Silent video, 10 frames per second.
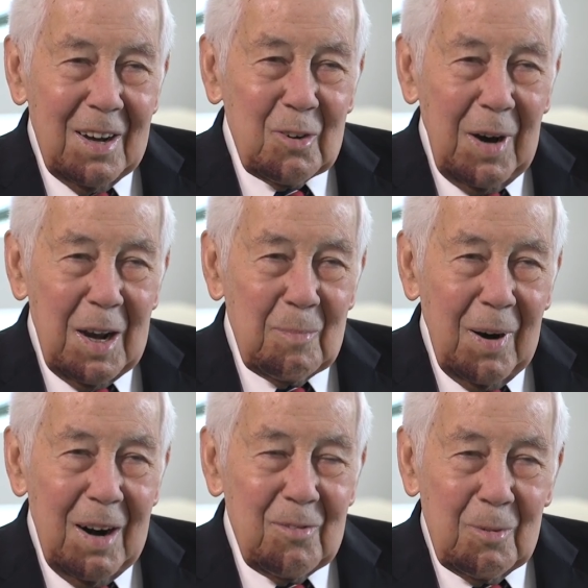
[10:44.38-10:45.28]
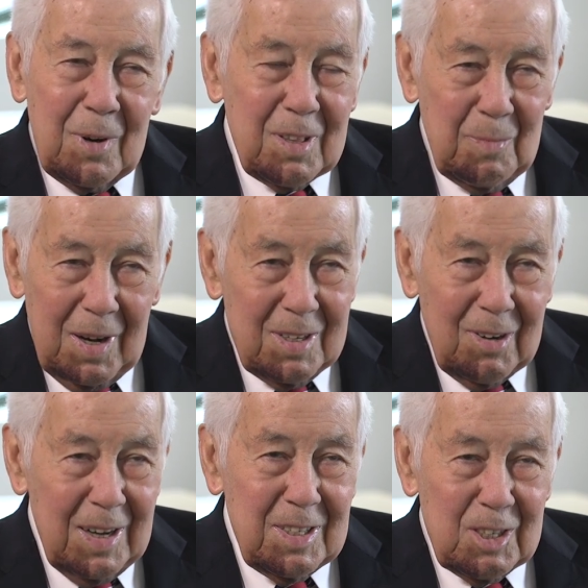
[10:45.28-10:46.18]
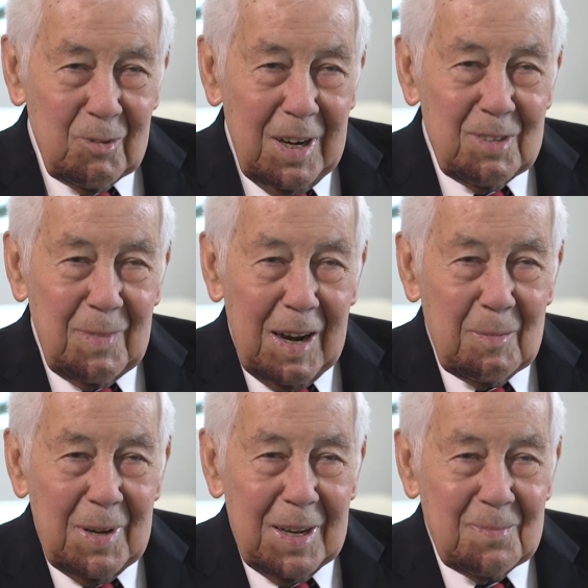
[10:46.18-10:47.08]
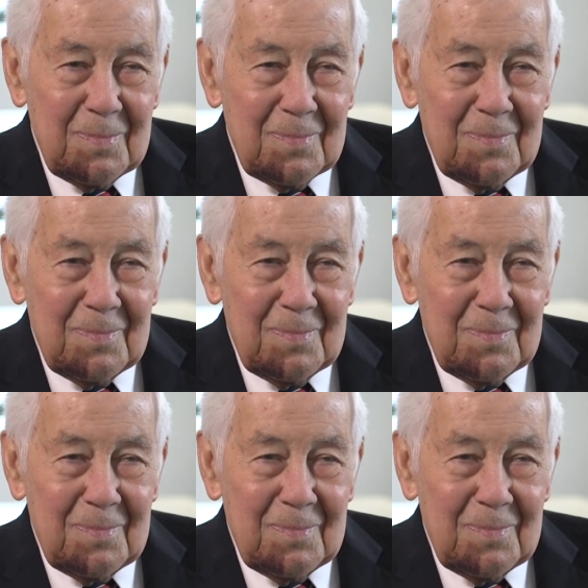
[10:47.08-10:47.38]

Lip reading: quite apart from what the military situation might have been.